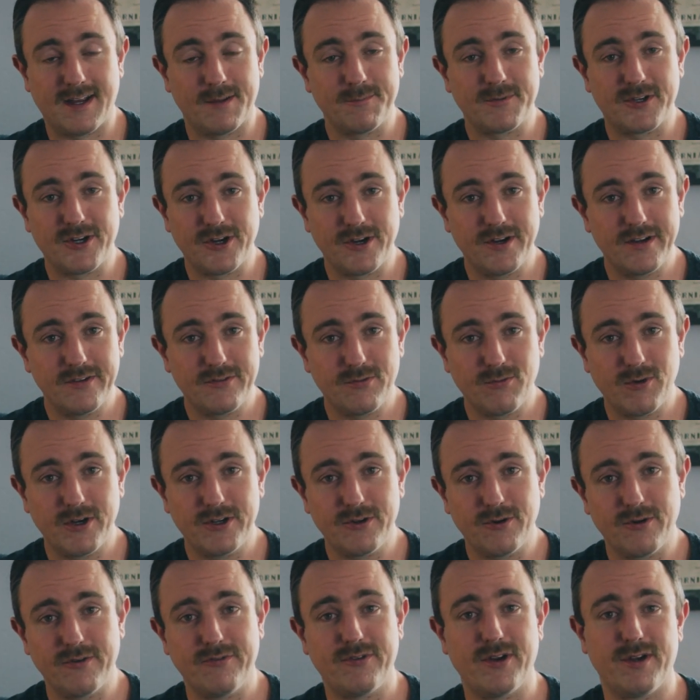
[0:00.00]
I'm curious what
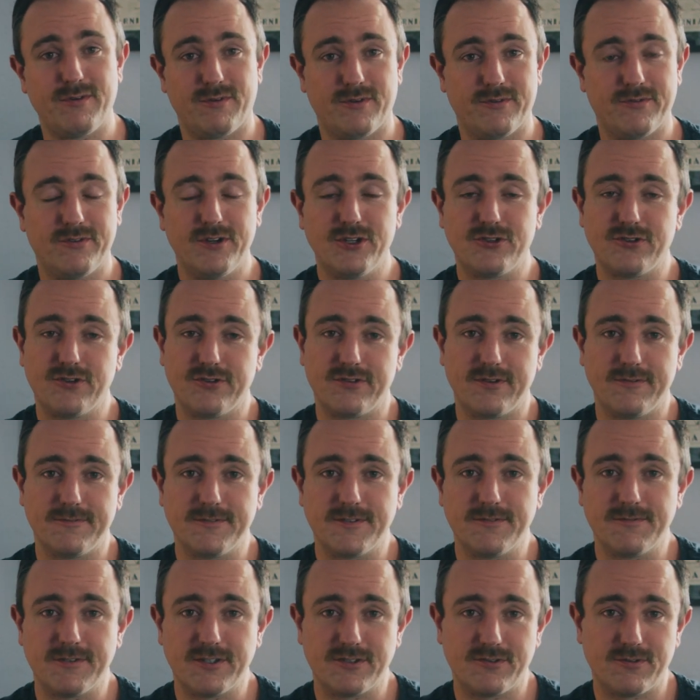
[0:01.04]
your favorite features of
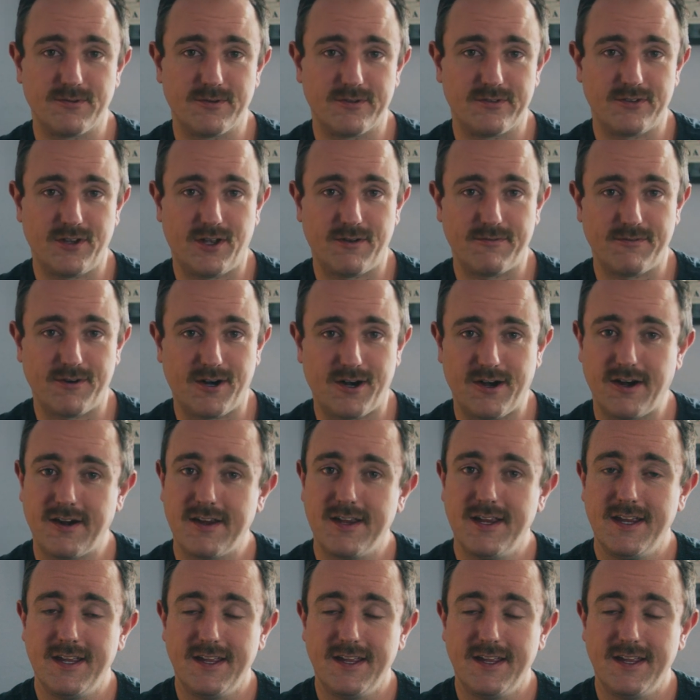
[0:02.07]
DaVinci Resolve are.